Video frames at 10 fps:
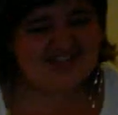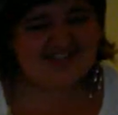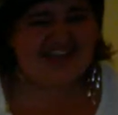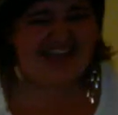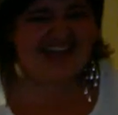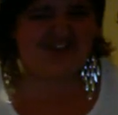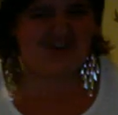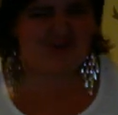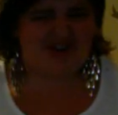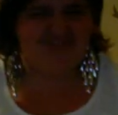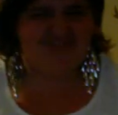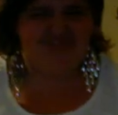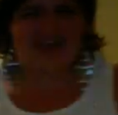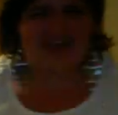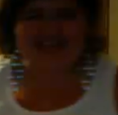that you're
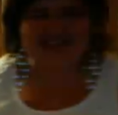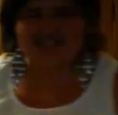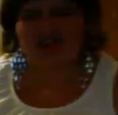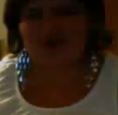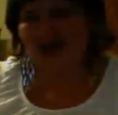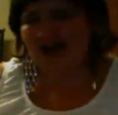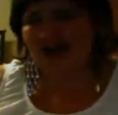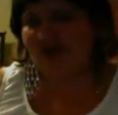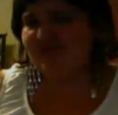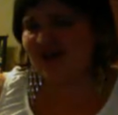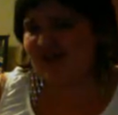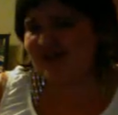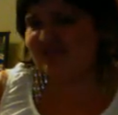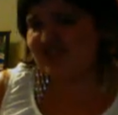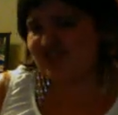afraid to go out
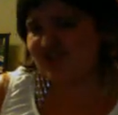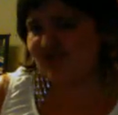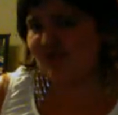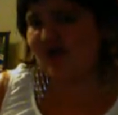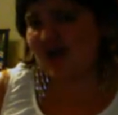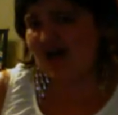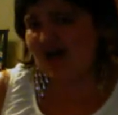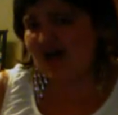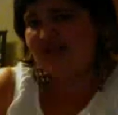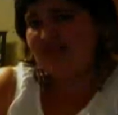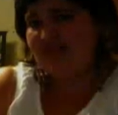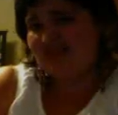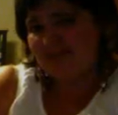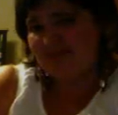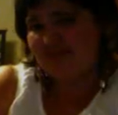onto a
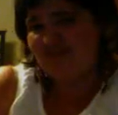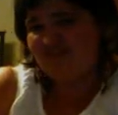Kramovich.